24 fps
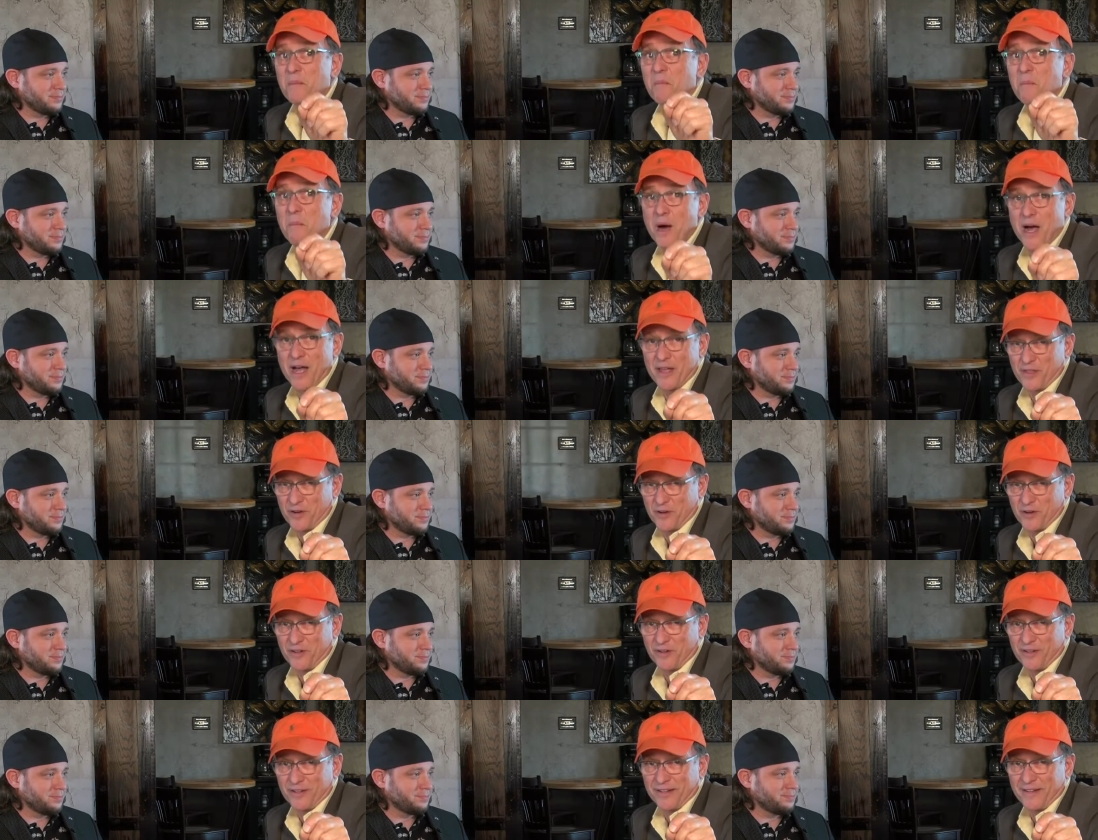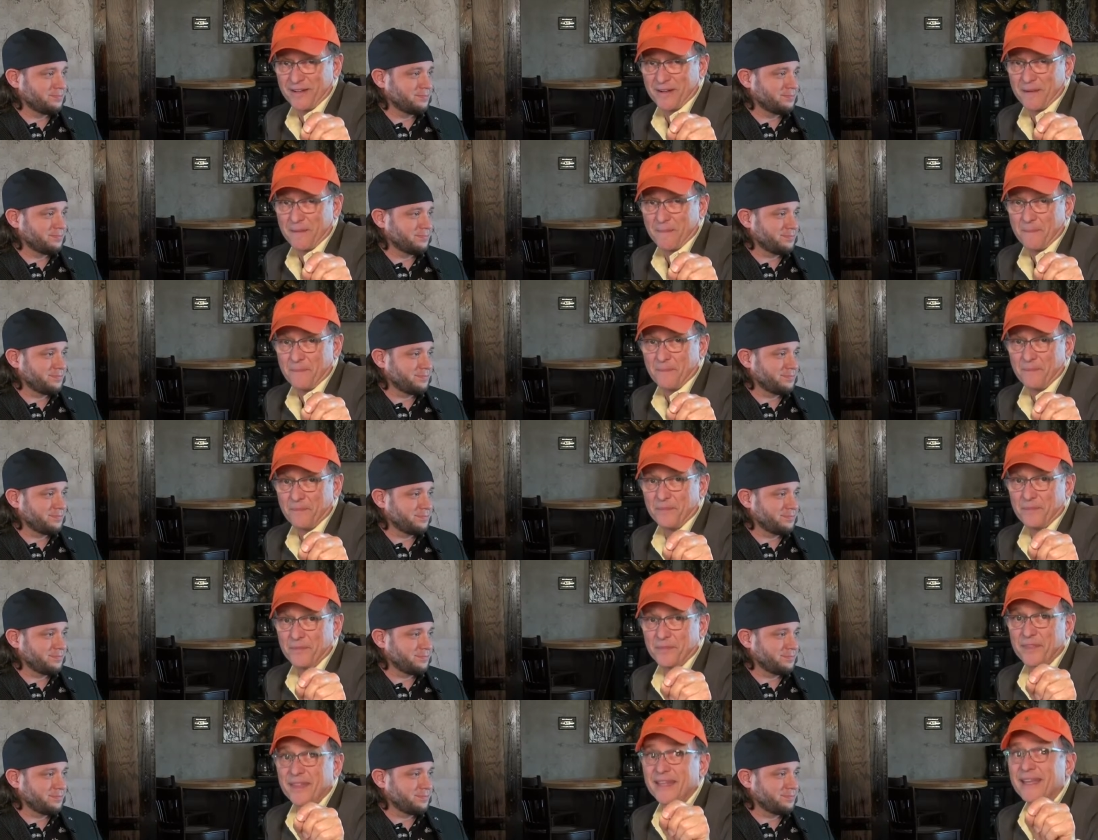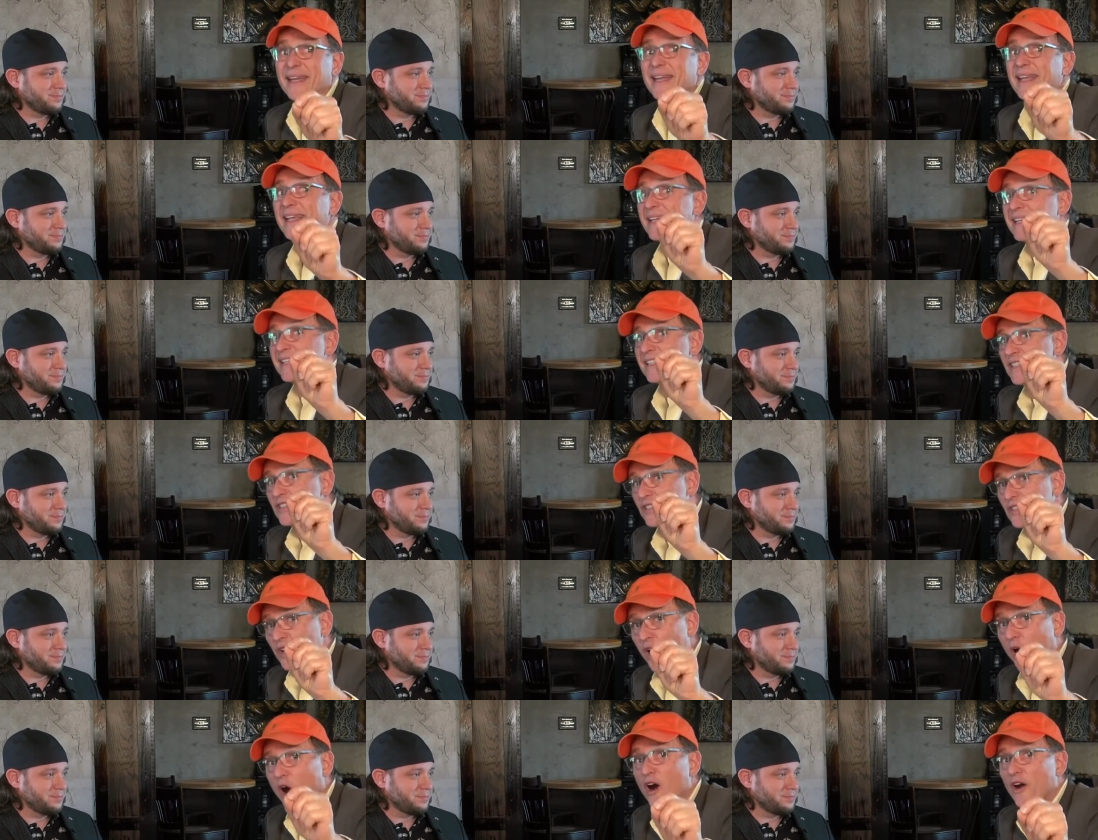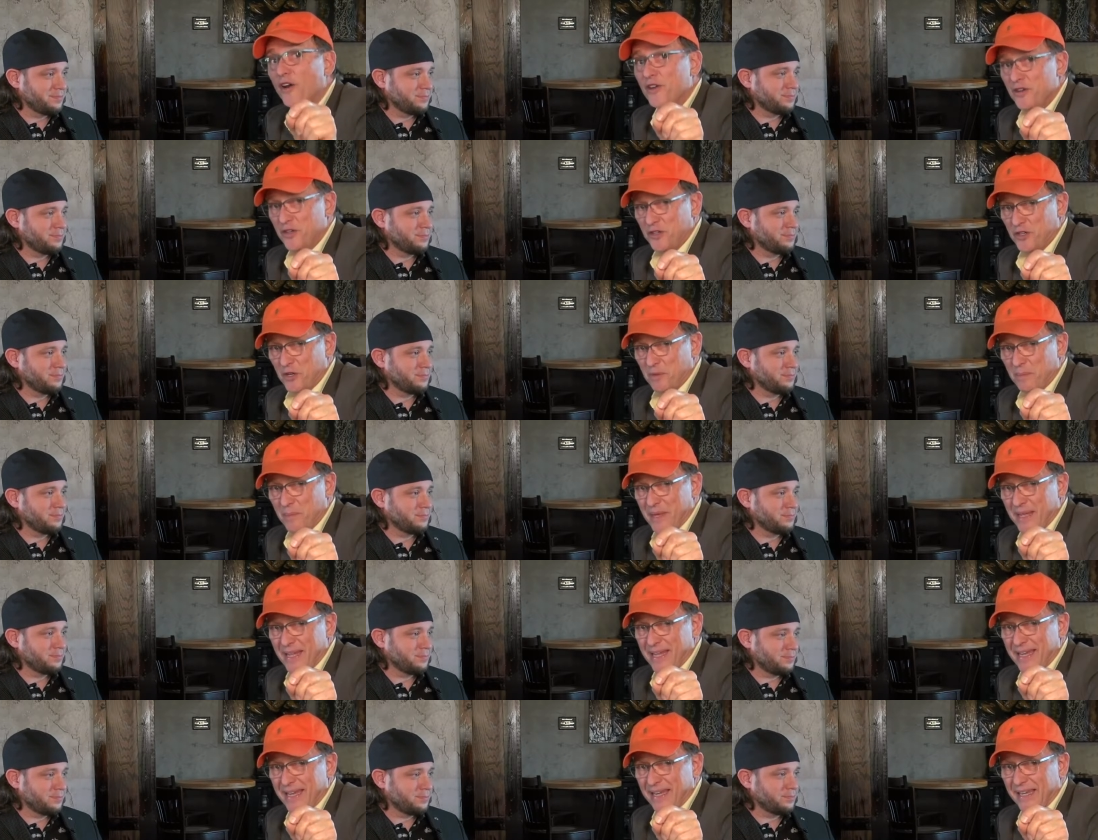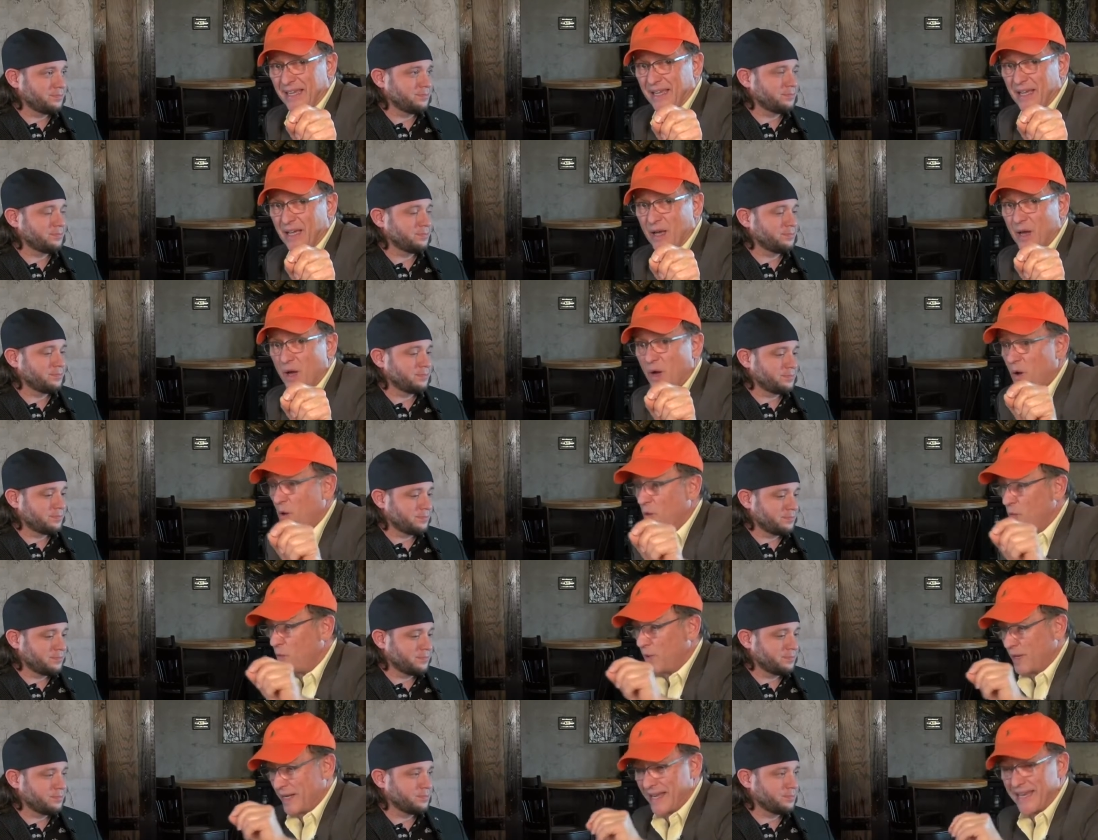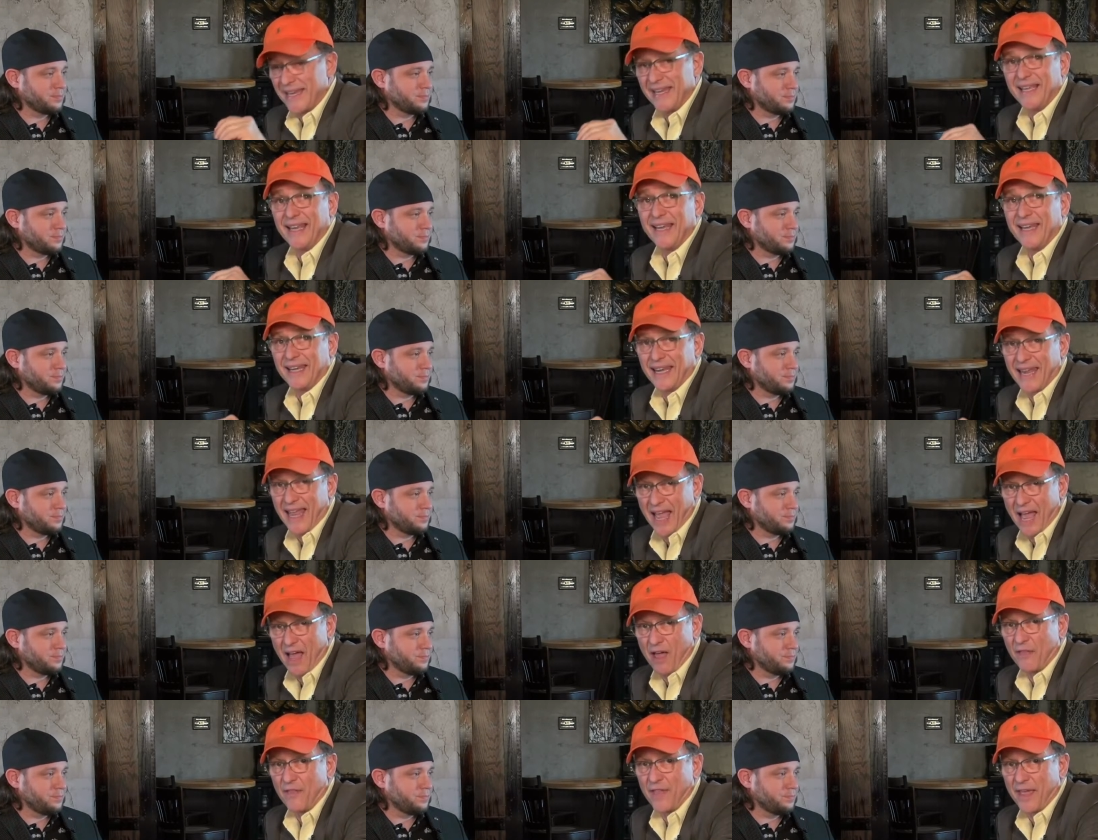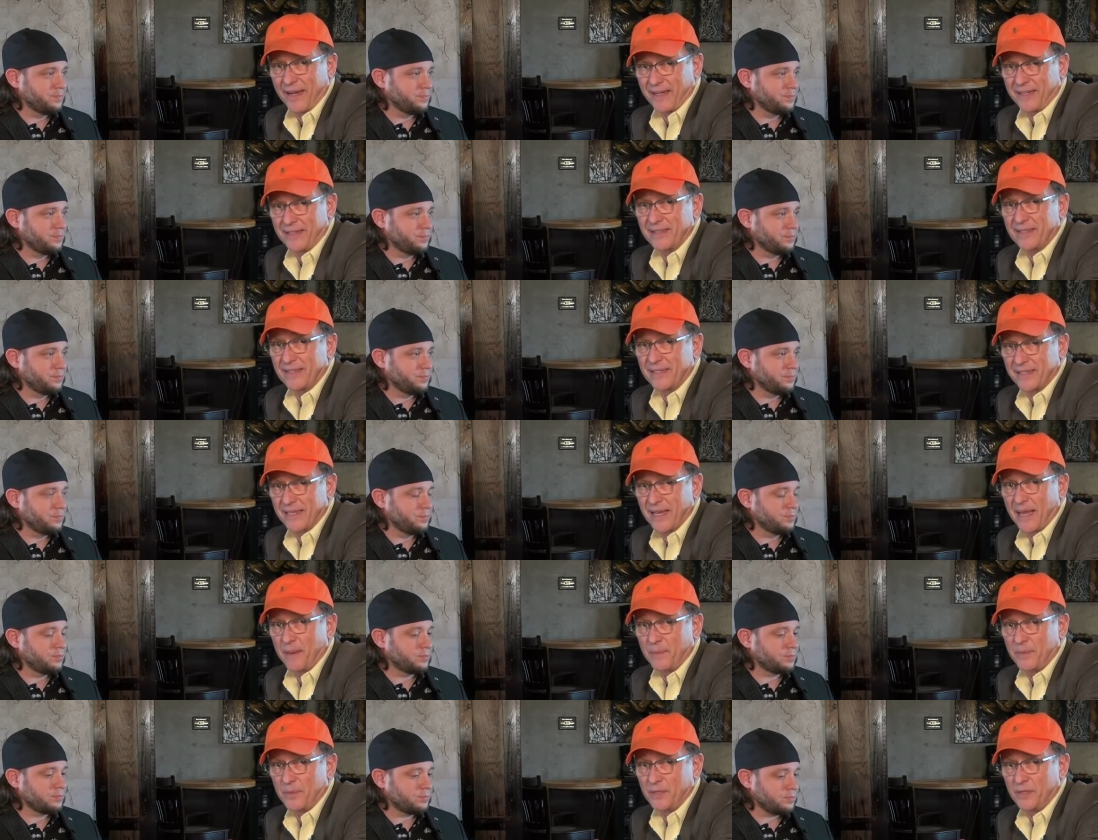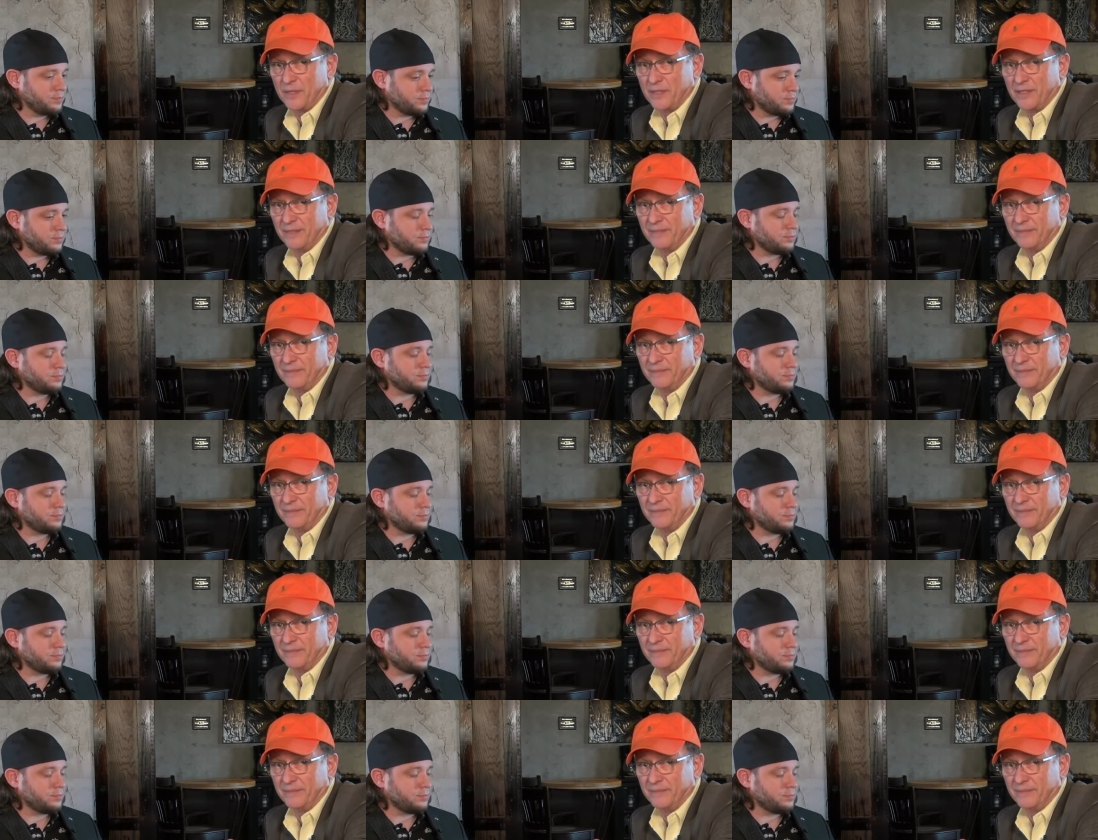Speaker 1: mother that He saw you to be when He allowed that conception.